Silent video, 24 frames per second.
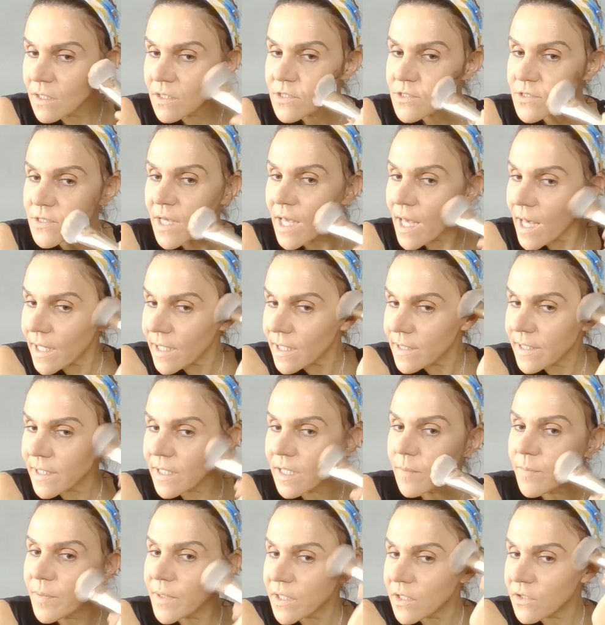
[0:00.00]
to add a
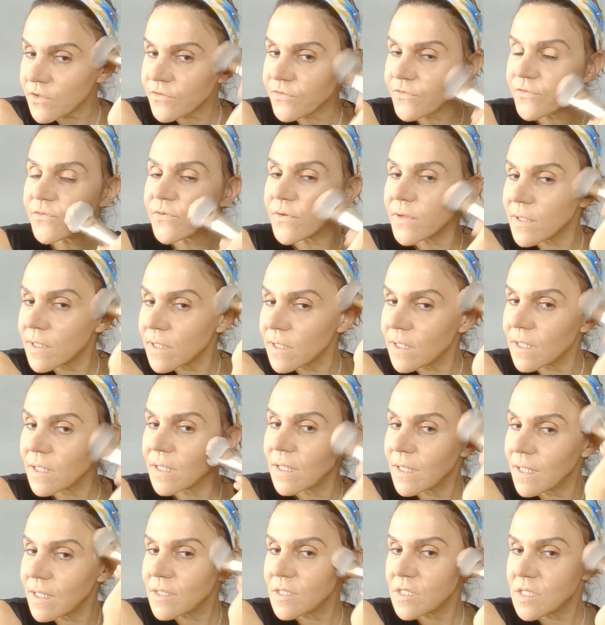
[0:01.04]
little bit of
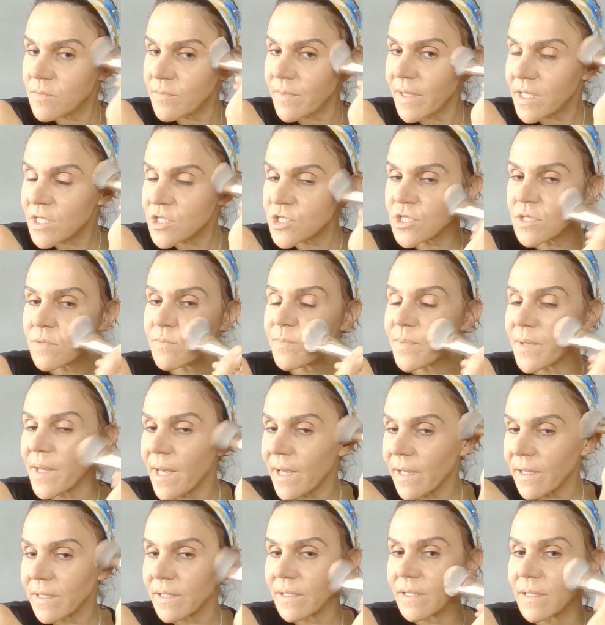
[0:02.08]
dimension
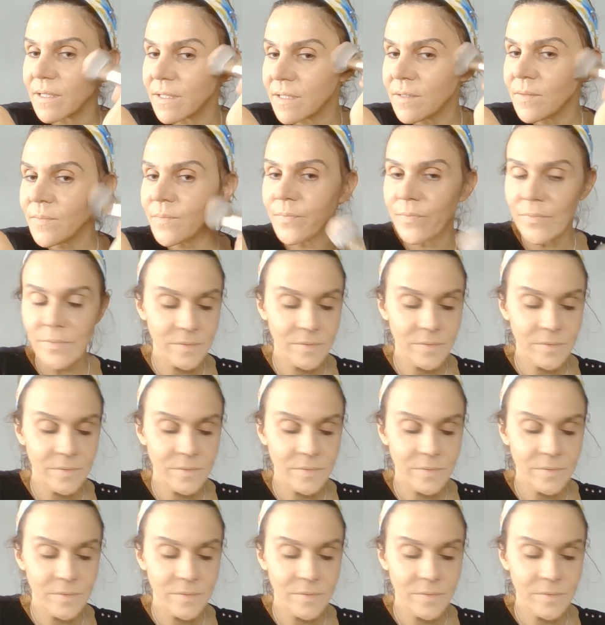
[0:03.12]
back in.